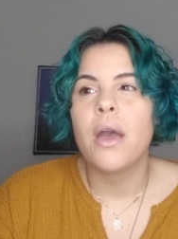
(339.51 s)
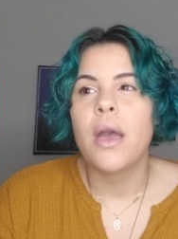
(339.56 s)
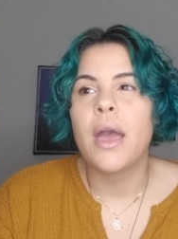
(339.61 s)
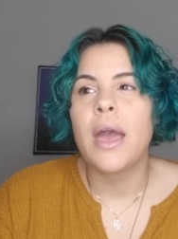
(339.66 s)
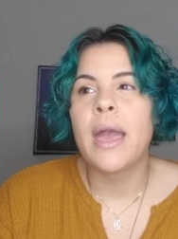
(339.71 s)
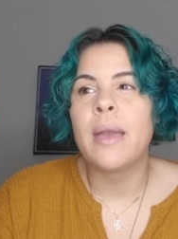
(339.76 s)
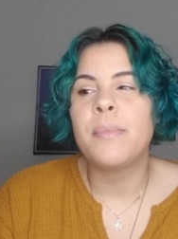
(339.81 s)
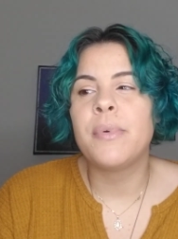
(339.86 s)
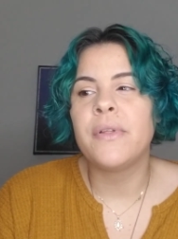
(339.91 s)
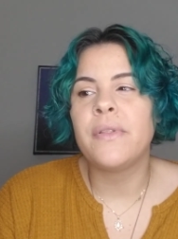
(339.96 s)

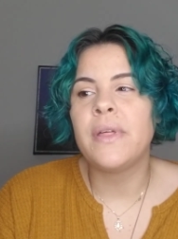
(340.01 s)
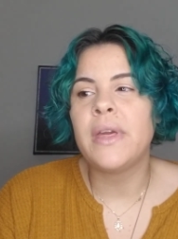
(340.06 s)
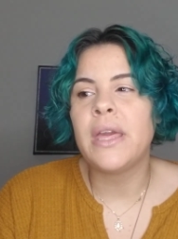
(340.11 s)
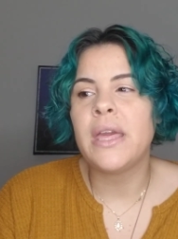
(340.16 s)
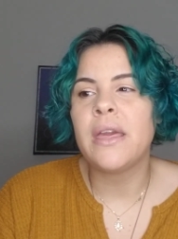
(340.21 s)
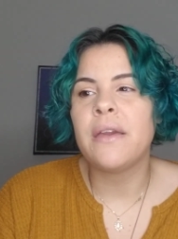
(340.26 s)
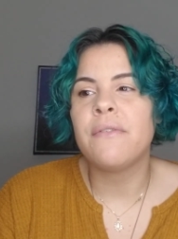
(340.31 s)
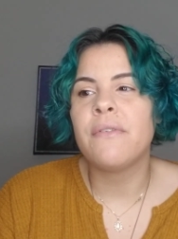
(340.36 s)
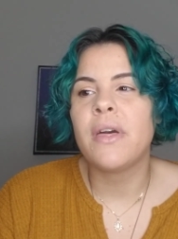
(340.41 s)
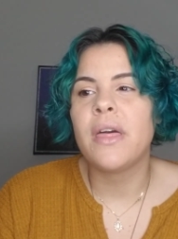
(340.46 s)
I
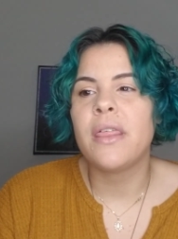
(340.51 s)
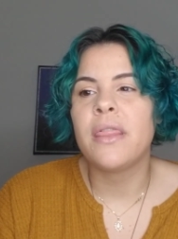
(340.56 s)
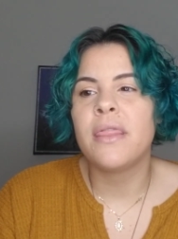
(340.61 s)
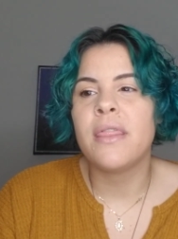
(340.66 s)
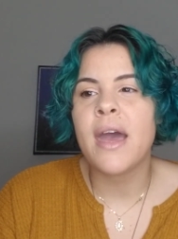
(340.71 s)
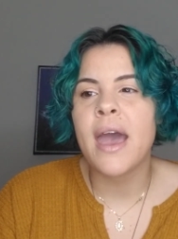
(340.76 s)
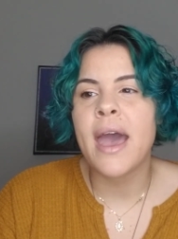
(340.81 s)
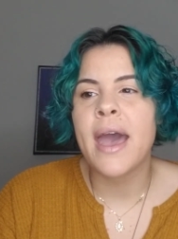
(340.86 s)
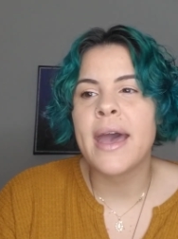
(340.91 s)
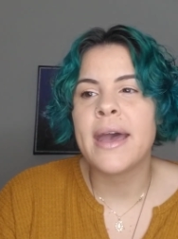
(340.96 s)
believe
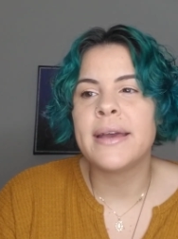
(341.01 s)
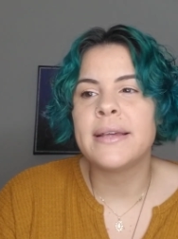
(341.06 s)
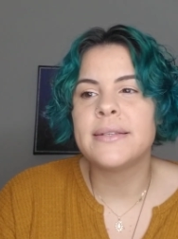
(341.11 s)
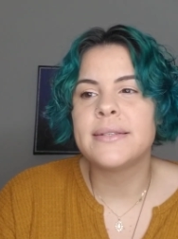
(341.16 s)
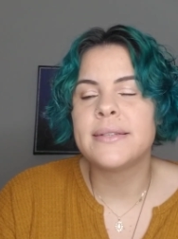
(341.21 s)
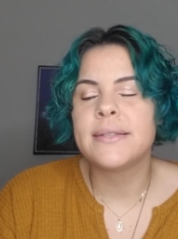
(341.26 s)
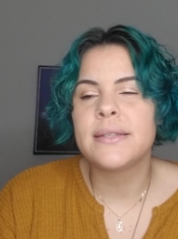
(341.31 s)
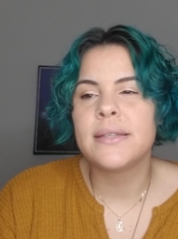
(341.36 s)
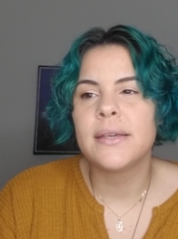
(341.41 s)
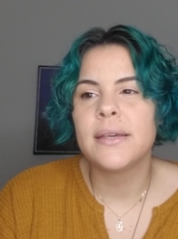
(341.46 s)

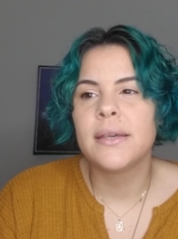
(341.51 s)
that,